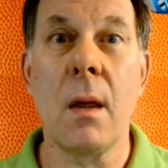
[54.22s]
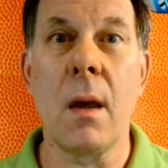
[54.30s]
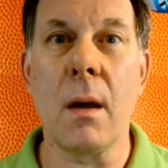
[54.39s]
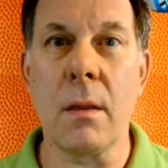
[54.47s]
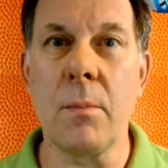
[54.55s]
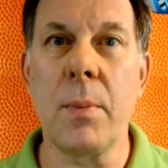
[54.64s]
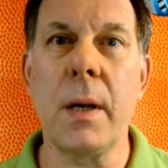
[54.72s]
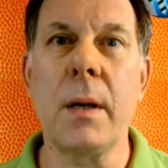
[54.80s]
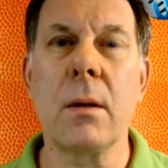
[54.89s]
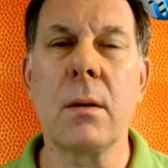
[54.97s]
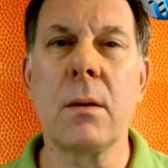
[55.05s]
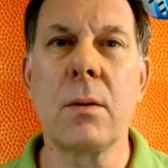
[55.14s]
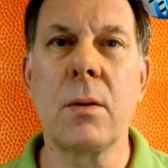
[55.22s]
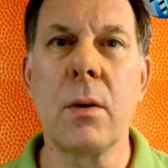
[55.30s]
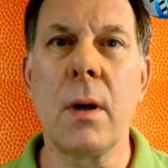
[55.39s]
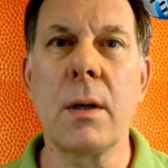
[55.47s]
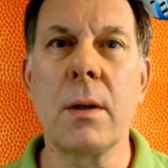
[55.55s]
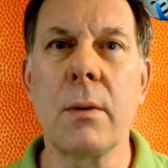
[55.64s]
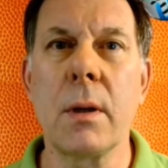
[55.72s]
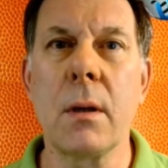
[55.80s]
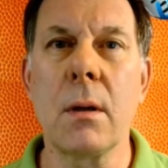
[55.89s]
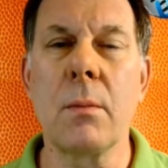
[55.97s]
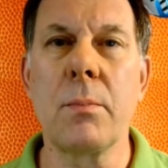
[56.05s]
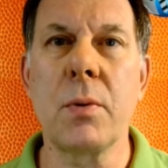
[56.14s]
As a player, you're
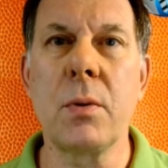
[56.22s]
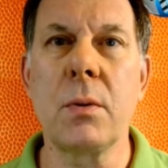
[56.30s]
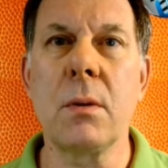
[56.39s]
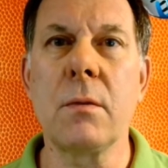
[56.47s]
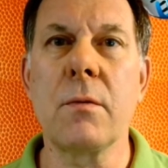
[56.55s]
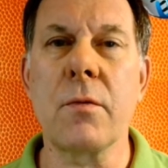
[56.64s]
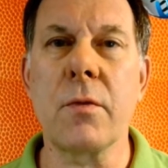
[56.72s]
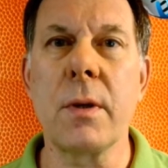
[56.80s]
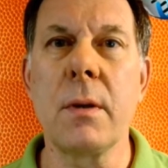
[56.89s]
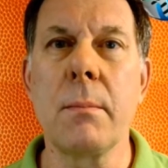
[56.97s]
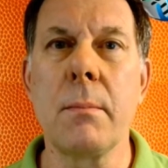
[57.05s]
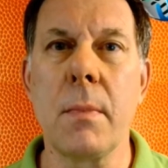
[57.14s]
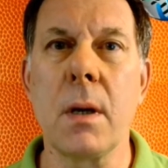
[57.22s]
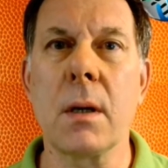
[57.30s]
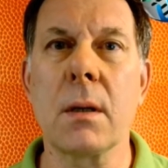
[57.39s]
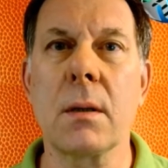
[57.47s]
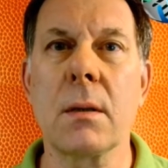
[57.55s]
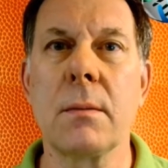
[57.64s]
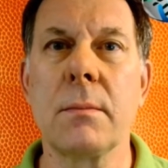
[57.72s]
entering a brutal free market.